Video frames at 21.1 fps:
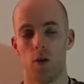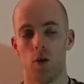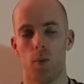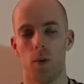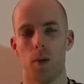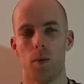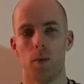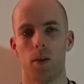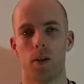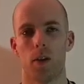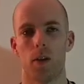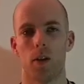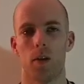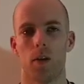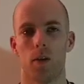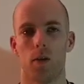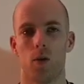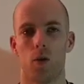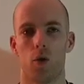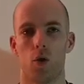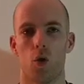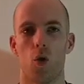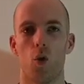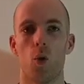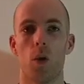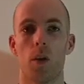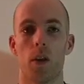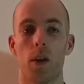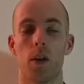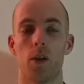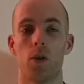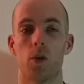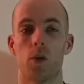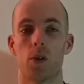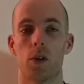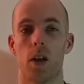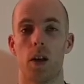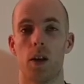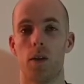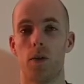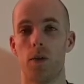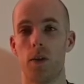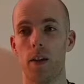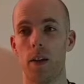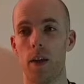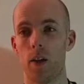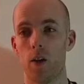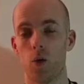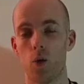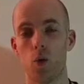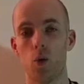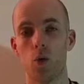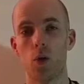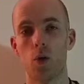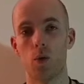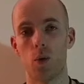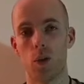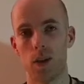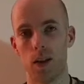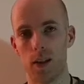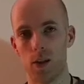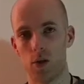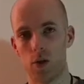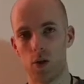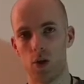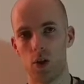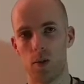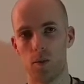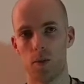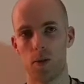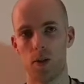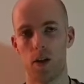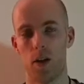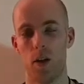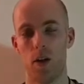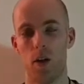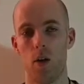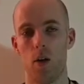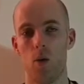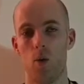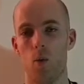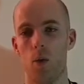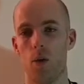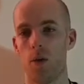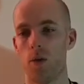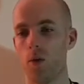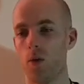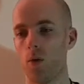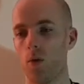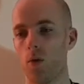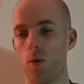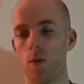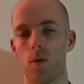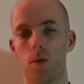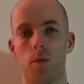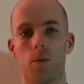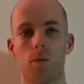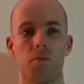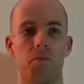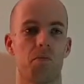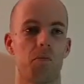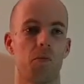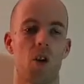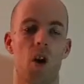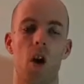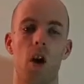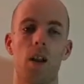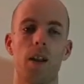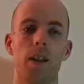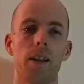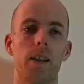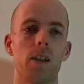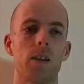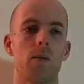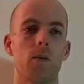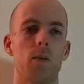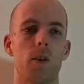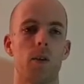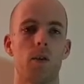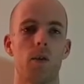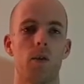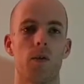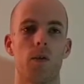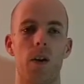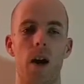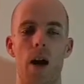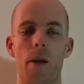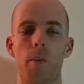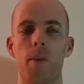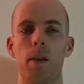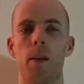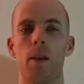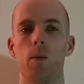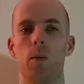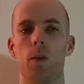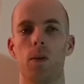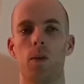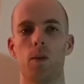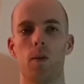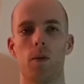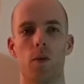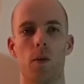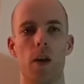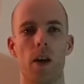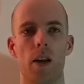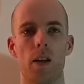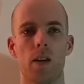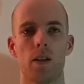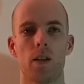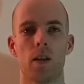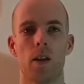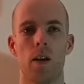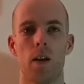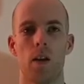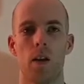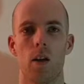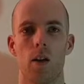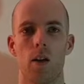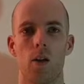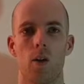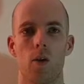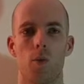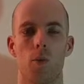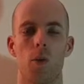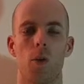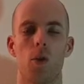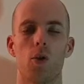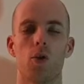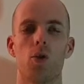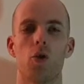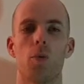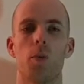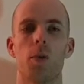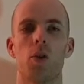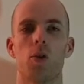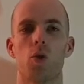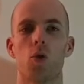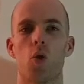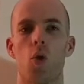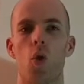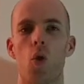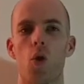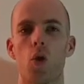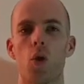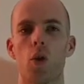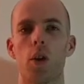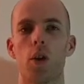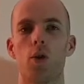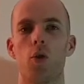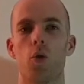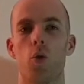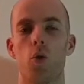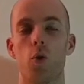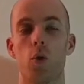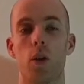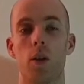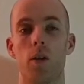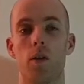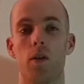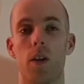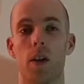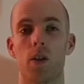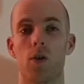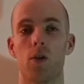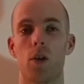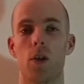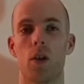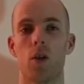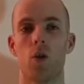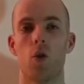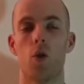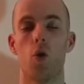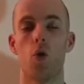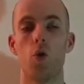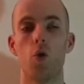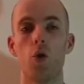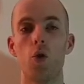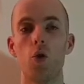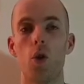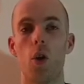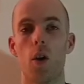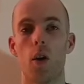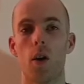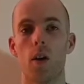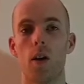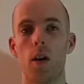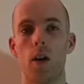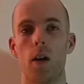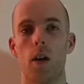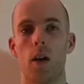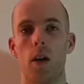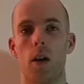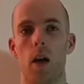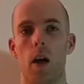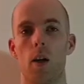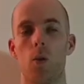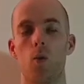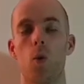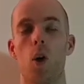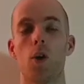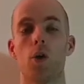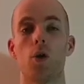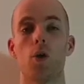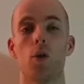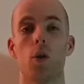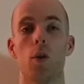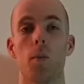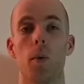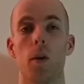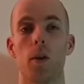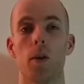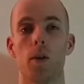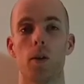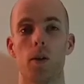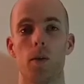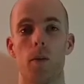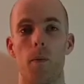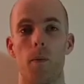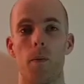you'll be able to grow within yourself and then grow your relationships with your colleagues, with your family, with your friends, because you'll be stronger in your own conviction and who you are and what you're about.